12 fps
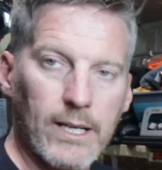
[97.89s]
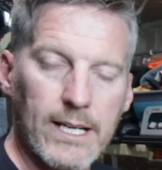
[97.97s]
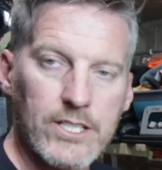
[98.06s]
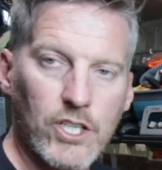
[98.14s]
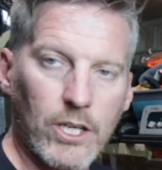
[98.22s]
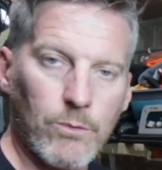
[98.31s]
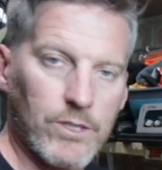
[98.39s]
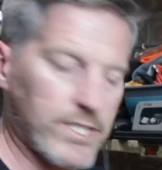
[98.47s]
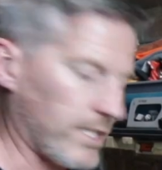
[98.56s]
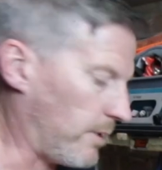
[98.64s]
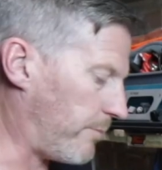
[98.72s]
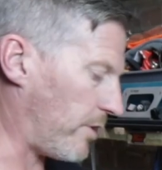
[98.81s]
let's show you what's
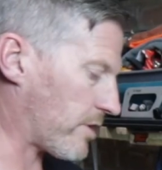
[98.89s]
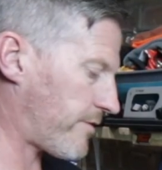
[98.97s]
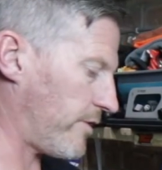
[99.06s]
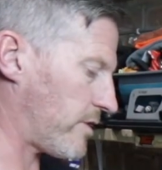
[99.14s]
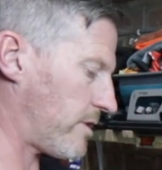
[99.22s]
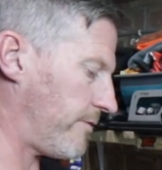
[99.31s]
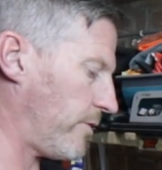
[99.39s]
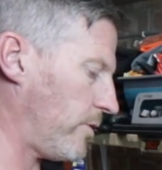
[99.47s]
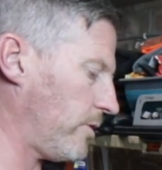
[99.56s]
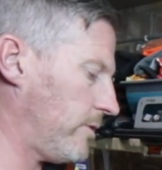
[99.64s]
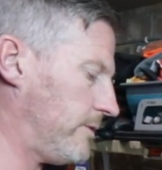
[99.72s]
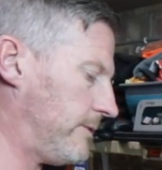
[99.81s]
in the box first of all.